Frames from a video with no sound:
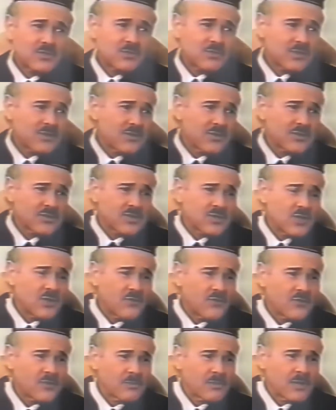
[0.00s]
with your
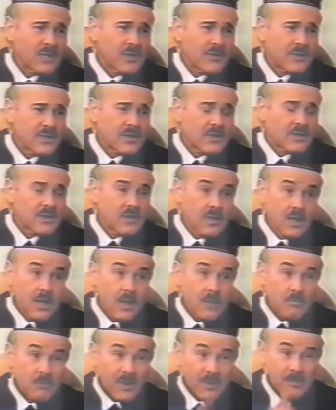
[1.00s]
shofar blowing,
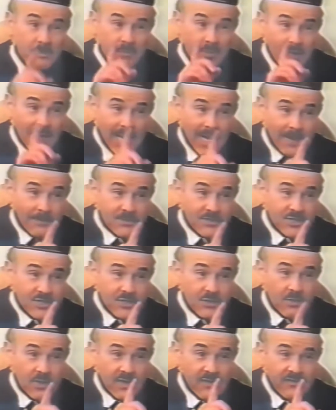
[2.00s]
but perhaps
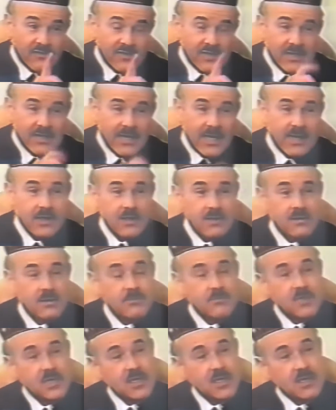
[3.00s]
you are forgetting the
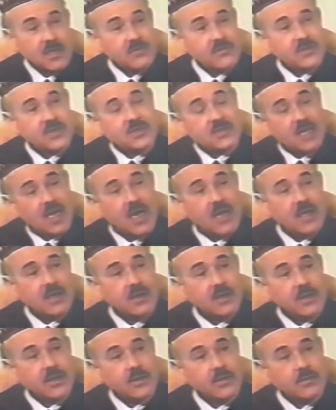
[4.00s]
meaning of this holiday.
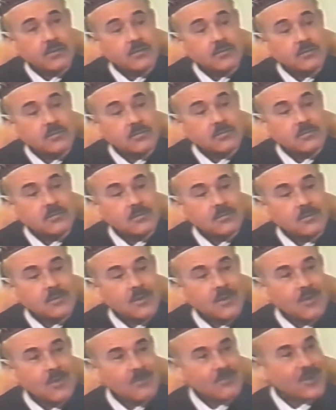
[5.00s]

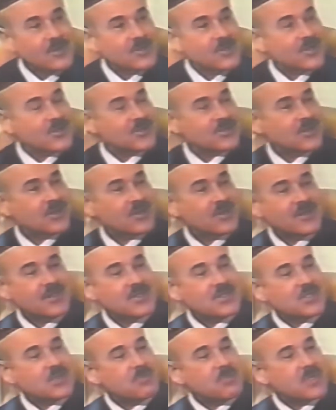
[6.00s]
Rosh Hashanah is
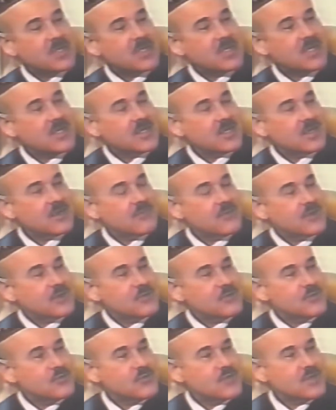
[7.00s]
the beginning of a
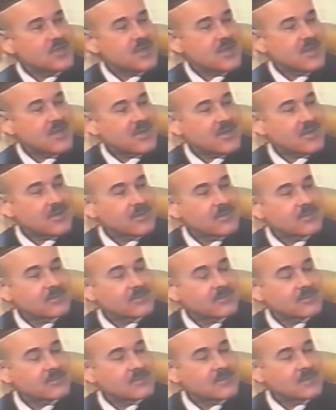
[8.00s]
new year.
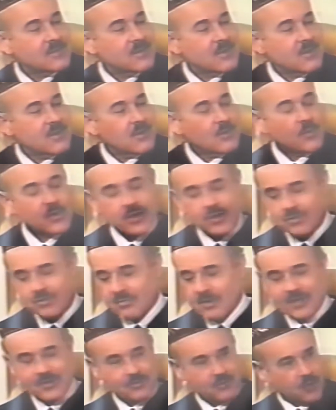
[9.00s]
We try
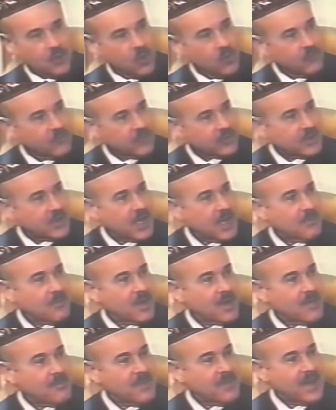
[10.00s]
to overcome our
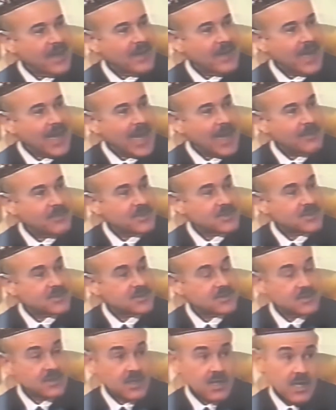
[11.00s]
bad habits,
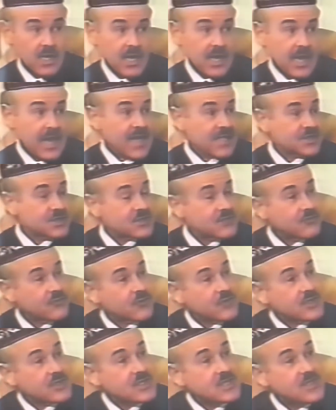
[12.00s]
ask
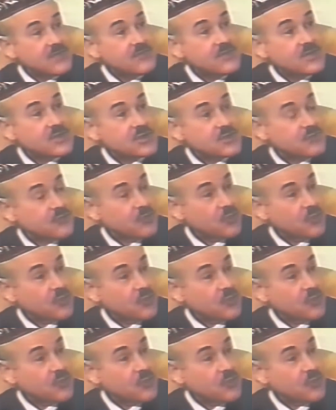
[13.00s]
forgiveness for